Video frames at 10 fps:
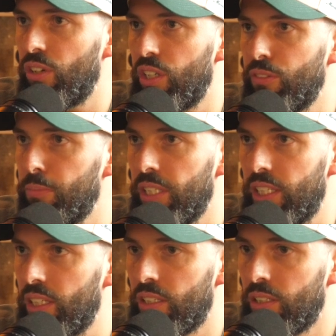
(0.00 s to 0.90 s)
even blink,
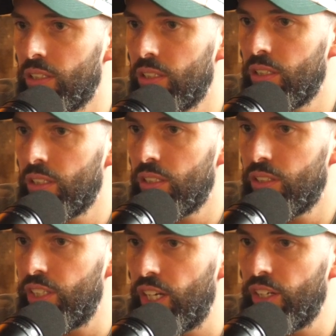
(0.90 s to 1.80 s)

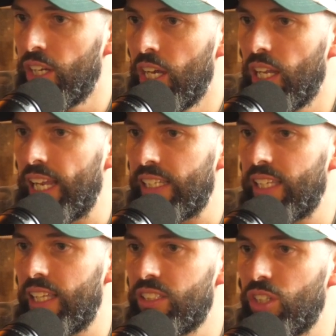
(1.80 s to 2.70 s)
you know, like
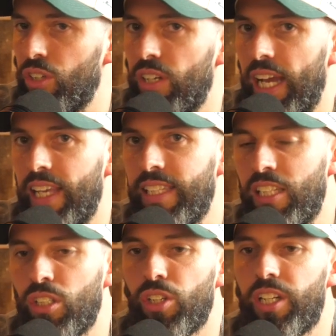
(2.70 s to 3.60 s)
that. So, and then
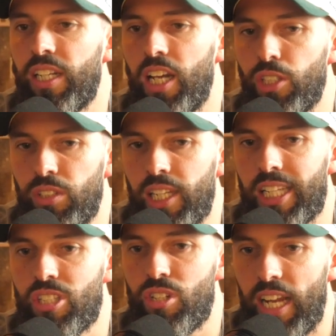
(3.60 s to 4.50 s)
you look at a country like
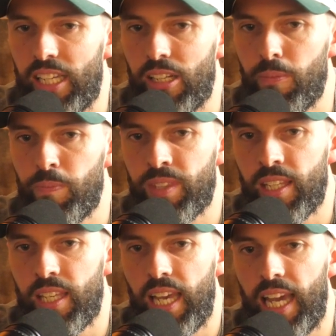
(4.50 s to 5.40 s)
Australia,
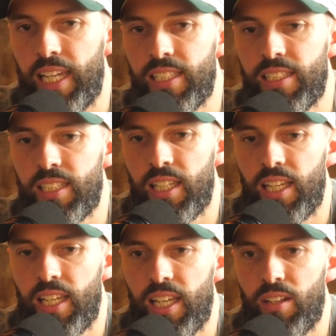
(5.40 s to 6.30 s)
and
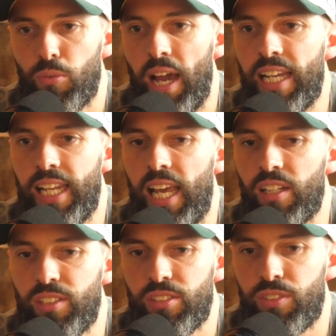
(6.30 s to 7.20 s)
right now
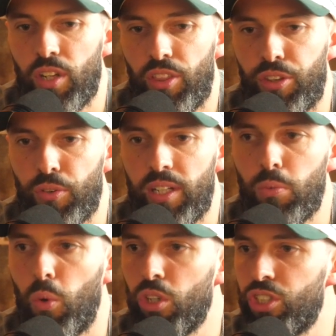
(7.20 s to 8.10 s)
you've got 3
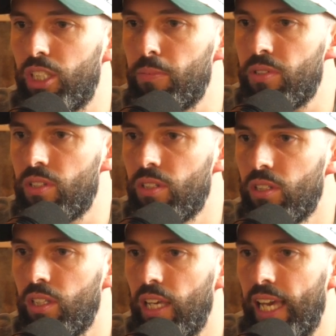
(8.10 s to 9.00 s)
warships
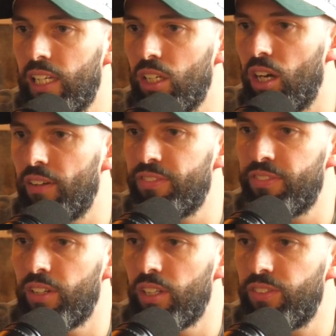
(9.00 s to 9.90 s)
hanging
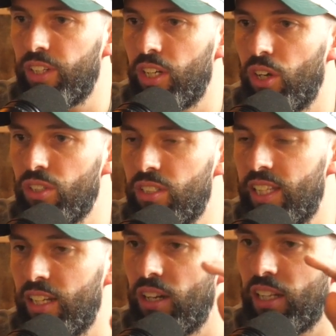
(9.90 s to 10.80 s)
off the coast that
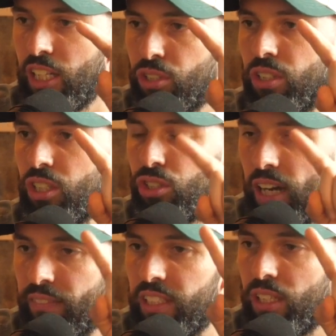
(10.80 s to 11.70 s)
are literally
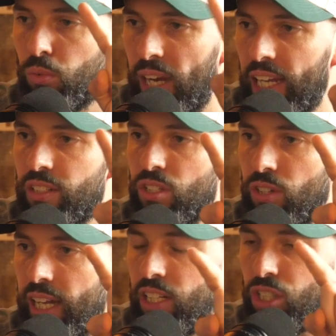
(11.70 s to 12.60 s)
traveling around
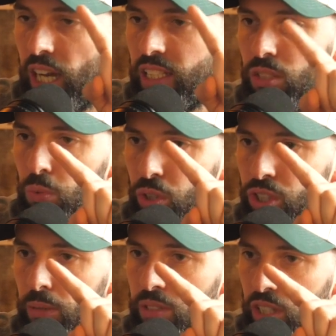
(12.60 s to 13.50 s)
Australia, Chinese
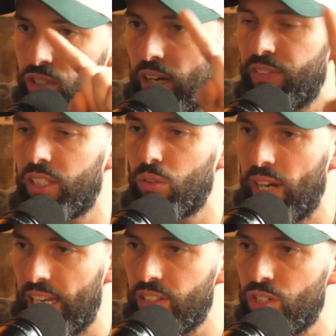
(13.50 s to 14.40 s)
warships that are traveling
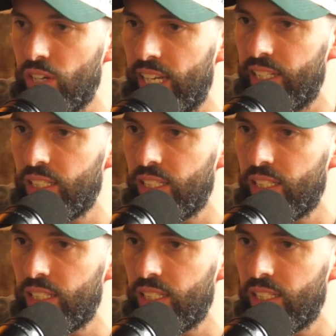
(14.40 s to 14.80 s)
around Australia,